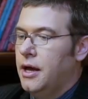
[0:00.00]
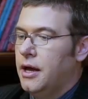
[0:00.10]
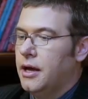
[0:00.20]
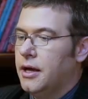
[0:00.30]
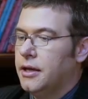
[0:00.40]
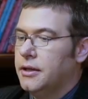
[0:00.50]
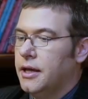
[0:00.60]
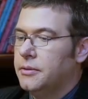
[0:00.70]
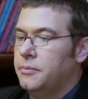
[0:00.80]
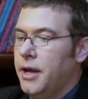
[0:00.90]

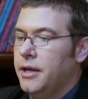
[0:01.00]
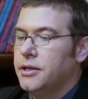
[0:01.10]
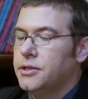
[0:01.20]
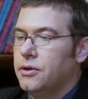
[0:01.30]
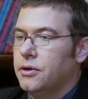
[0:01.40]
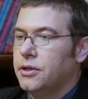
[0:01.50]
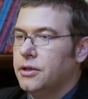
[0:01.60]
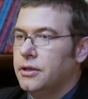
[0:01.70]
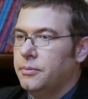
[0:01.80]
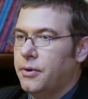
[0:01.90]
that may
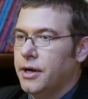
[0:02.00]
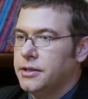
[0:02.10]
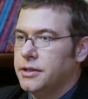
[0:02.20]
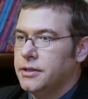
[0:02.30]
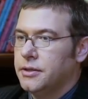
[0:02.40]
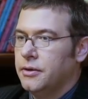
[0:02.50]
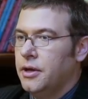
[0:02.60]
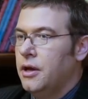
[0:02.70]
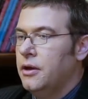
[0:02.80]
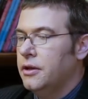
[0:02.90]
distort the prices.
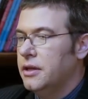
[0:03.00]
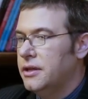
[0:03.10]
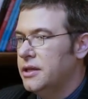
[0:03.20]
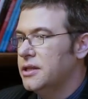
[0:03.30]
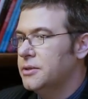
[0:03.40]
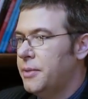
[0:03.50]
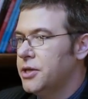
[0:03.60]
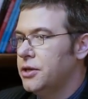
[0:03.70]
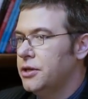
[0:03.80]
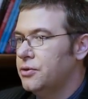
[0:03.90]
This is
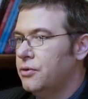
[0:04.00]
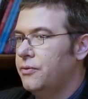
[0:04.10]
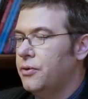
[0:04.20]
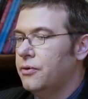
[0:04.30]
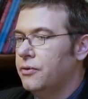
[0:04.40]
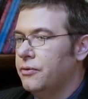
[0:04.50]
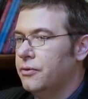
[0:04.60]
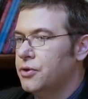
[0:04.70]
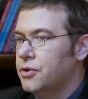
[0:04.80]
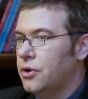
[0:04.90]
especially true for
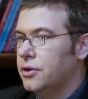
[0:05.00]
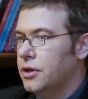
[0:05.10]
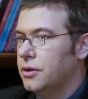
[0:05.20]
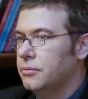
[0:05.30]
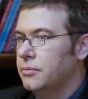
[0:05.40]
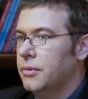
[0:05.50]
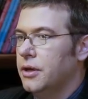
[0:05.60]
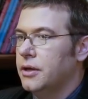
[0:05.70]
short-term